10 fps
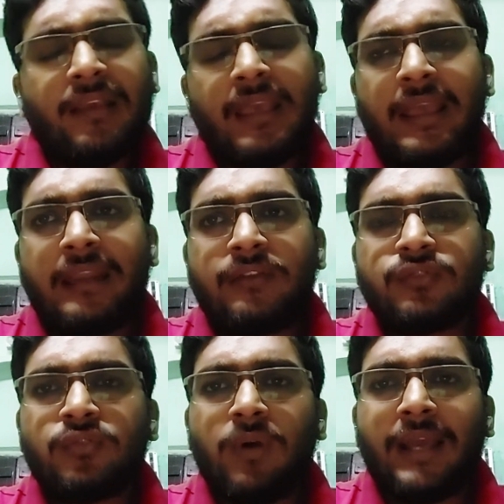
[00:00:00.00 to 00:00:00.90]

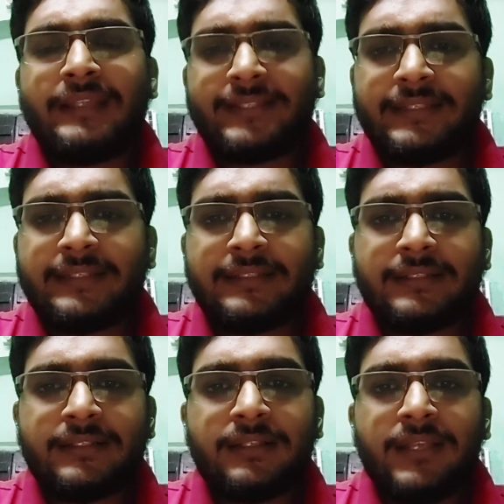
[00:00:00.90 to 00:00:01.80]
And so I think
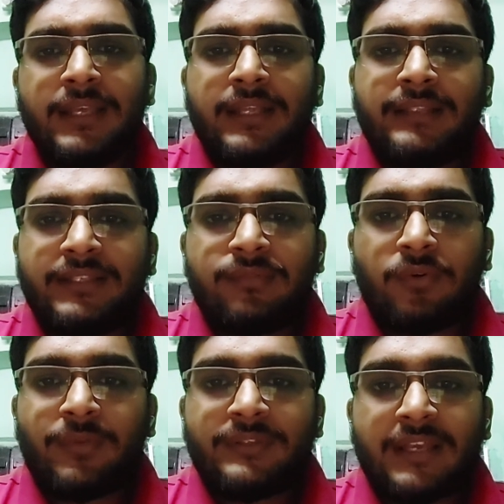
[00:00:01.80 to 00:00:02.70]
these
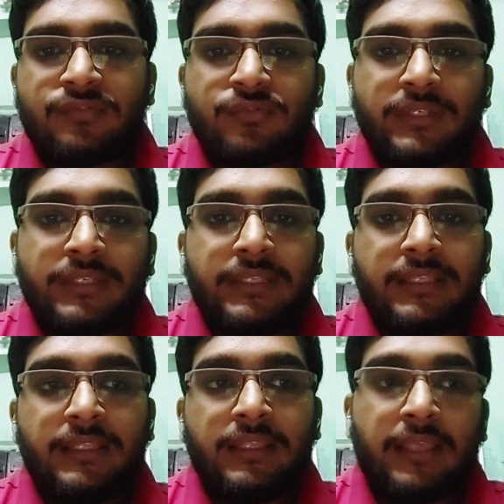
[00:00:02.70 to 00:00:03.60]
4 months
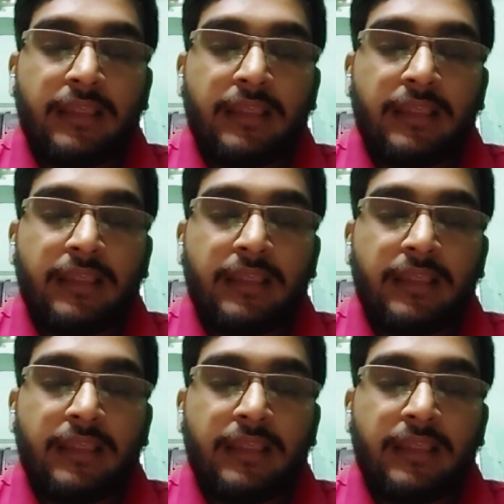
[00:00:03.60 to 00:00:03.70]
actually